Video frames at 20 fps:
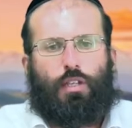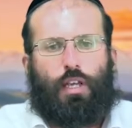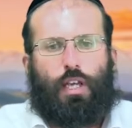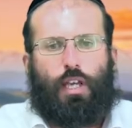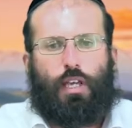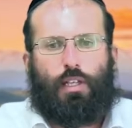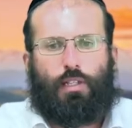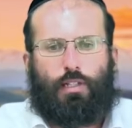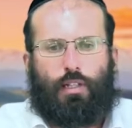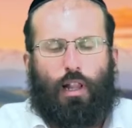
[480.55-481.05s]
to
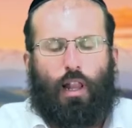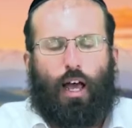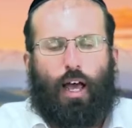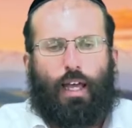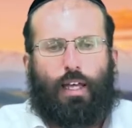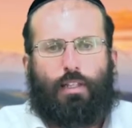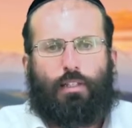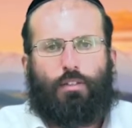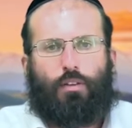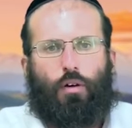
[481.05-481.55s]
his
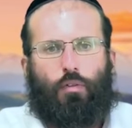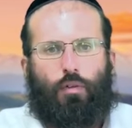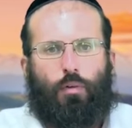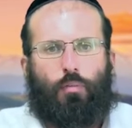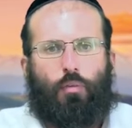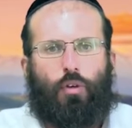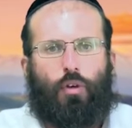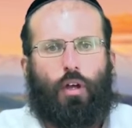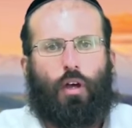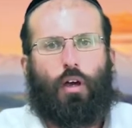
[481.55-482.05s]
light of
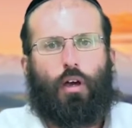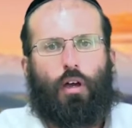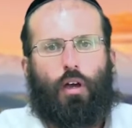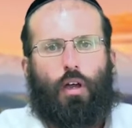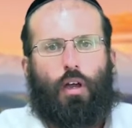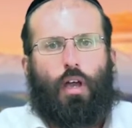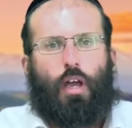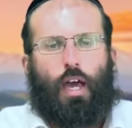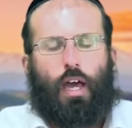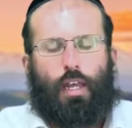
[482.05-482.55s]
Emuna
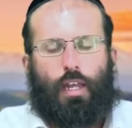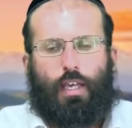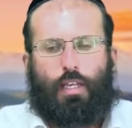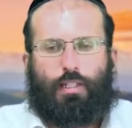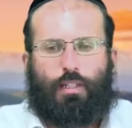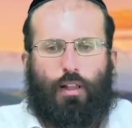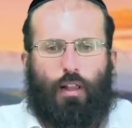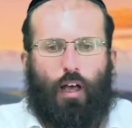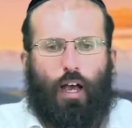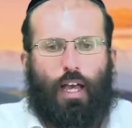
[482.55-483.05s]
and
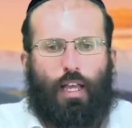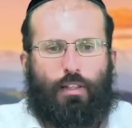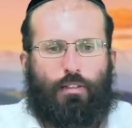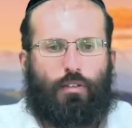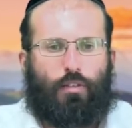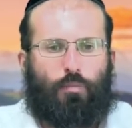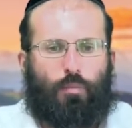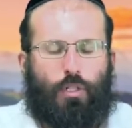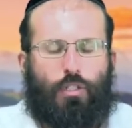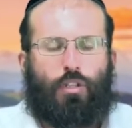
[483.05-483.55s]
his
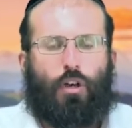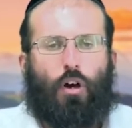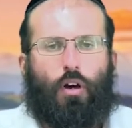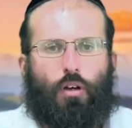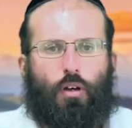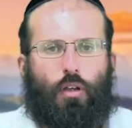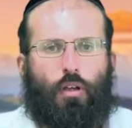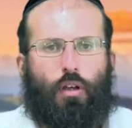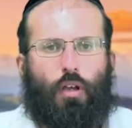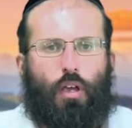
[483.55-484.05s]
light of
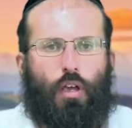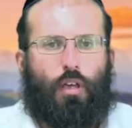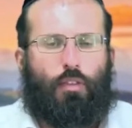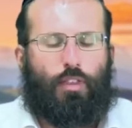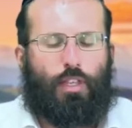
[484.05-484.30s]
Bitochen,